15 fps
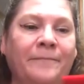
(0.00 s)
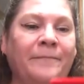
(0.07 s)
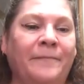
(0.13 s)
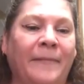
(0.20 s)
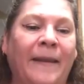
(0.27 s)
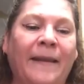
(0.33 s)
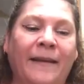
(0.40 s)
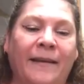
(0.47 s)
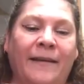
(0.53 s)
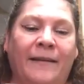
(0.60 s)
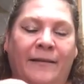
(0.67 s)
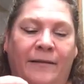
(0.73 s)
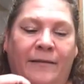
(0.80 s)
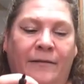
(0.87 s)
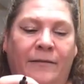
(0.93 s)

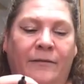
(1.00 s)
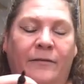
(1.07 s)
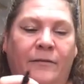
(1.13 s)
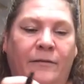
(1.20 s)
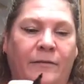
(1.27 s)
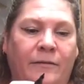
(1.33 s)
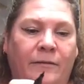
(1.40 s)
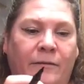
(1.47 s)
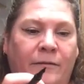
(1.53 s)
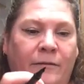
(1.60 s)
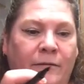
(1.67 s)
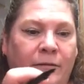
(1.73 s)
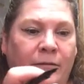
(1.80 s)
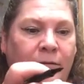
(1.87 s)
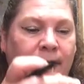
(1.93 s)

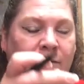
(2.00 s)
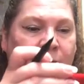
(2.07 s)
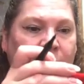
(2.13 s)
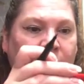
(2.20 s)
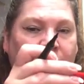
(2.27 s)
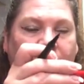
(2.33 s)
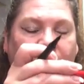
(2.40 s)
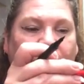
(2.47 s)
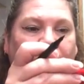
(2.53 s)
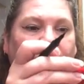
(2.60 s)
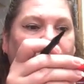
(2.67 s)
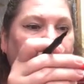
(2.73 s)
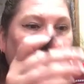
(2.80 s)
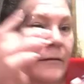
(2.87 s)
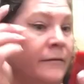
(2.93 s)

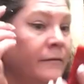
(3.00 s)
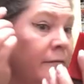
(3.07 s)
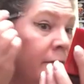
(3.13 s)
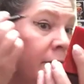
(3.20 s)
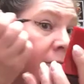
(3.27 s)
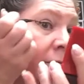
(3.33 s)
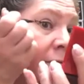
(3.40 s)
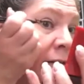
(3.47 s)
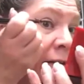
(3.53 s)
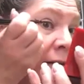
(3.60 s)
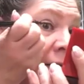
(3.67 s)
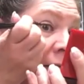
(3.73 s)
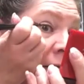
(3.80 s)
The person shown says nothing.